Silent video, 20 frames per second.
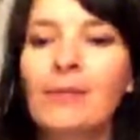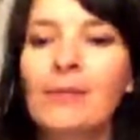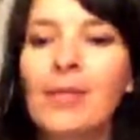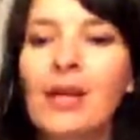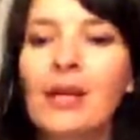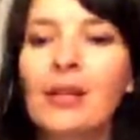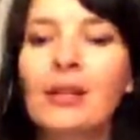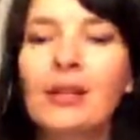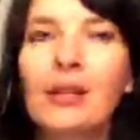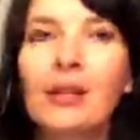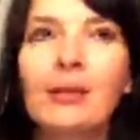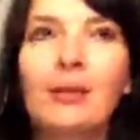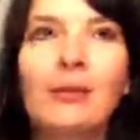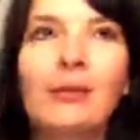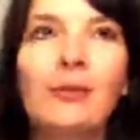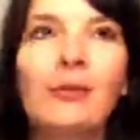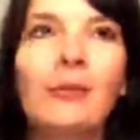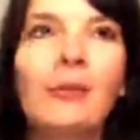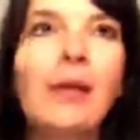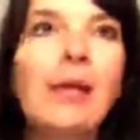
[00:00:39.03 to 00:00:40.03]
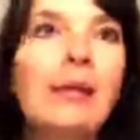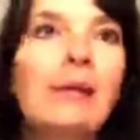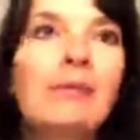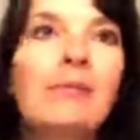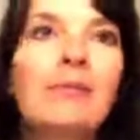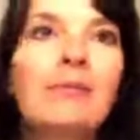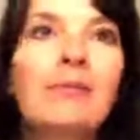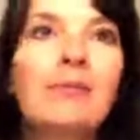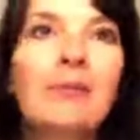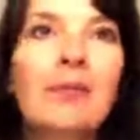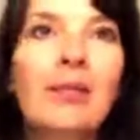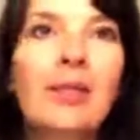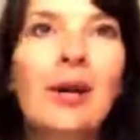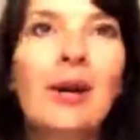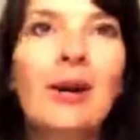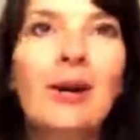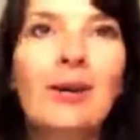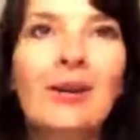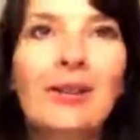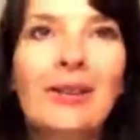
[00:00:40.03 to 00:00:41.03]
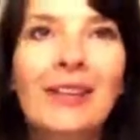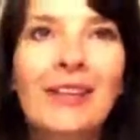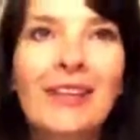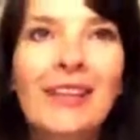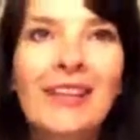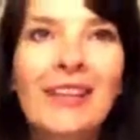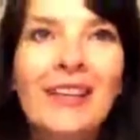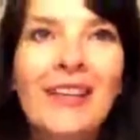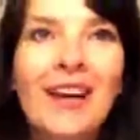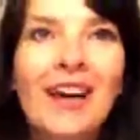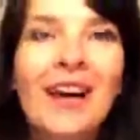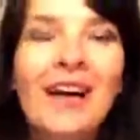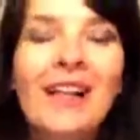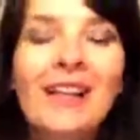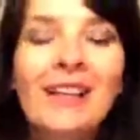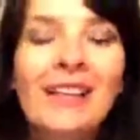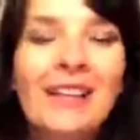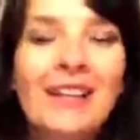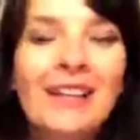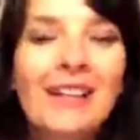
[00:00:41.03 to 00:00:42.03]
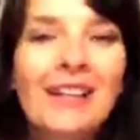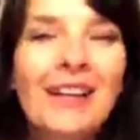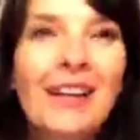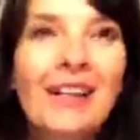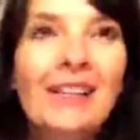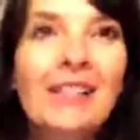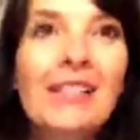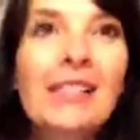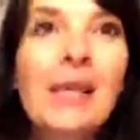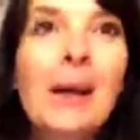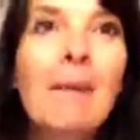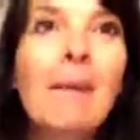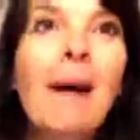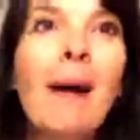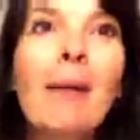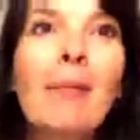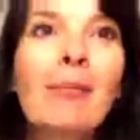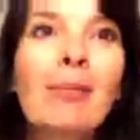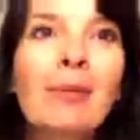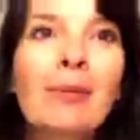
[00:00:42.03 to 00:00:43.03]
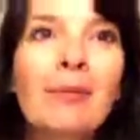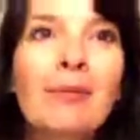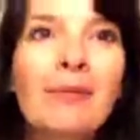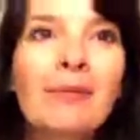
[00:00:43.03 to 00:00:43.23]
tell you in. So I'll sum up.